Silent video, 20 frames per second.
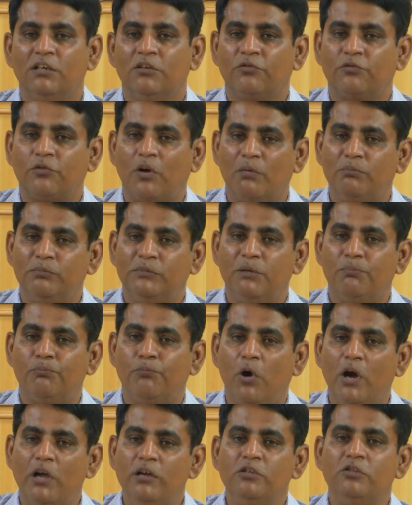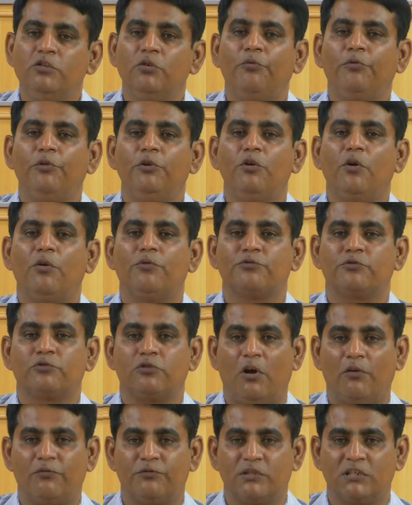from the point of view of
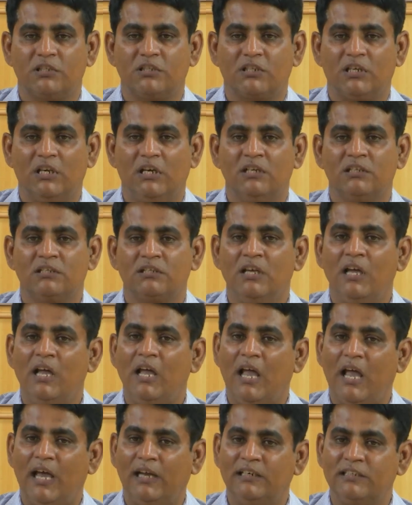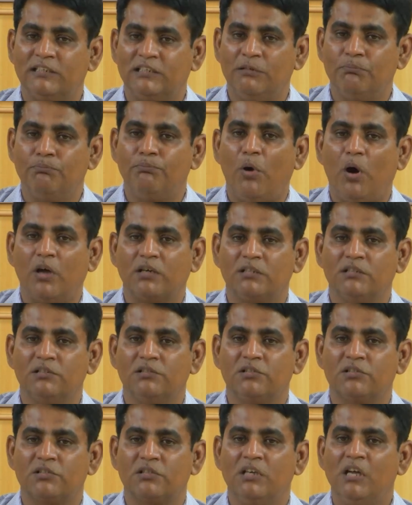soft skills and its
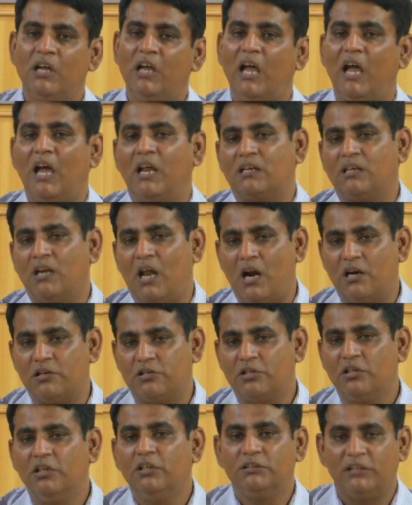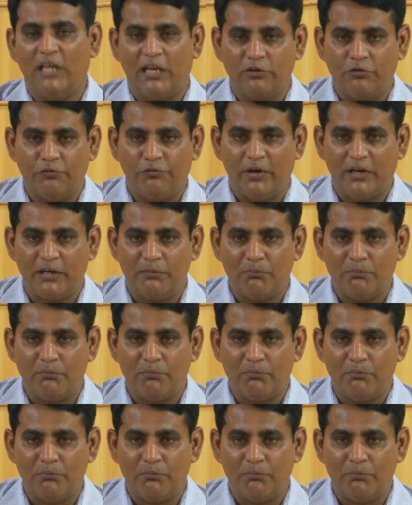importance at large. Thank you very